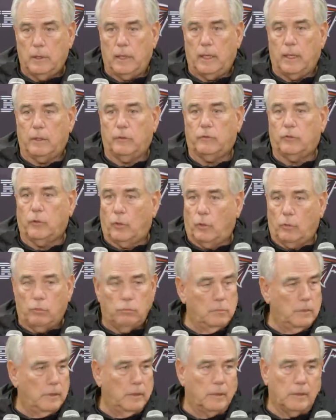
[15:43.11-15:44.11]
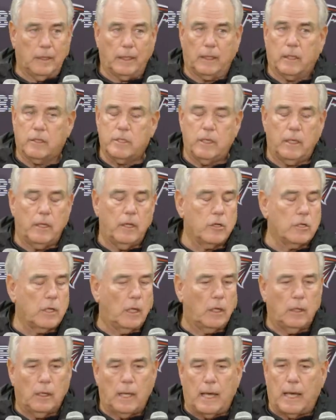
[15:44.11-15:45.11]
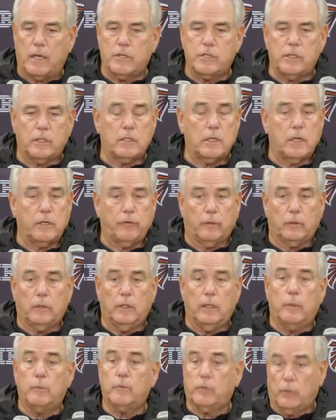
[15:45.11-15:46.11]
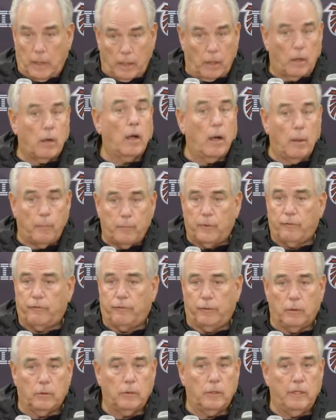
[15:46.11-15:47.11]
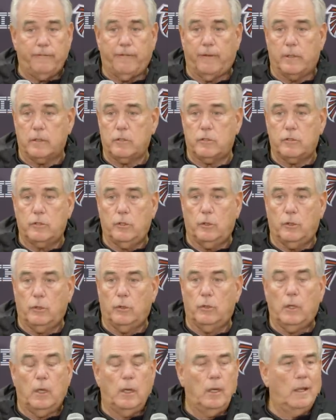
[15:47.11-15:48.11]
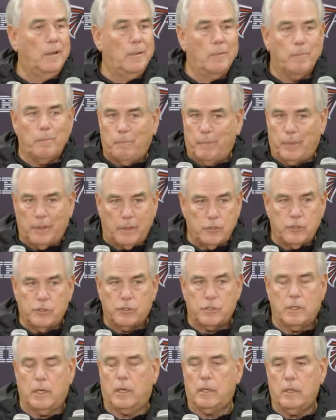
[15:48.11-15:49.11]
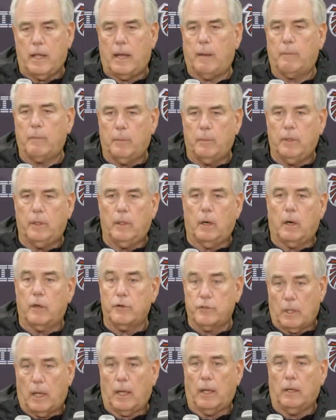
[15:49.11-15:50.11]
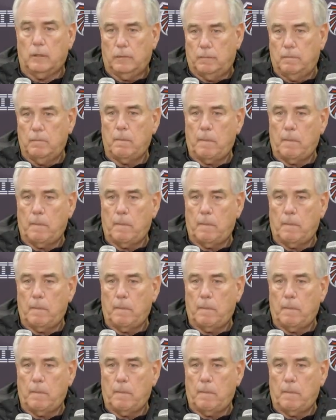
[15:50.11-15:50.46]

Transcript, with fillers: And so, like I say, there's a lot of successful teams that are up the field defenses too, but it just doesn't happen to be our style.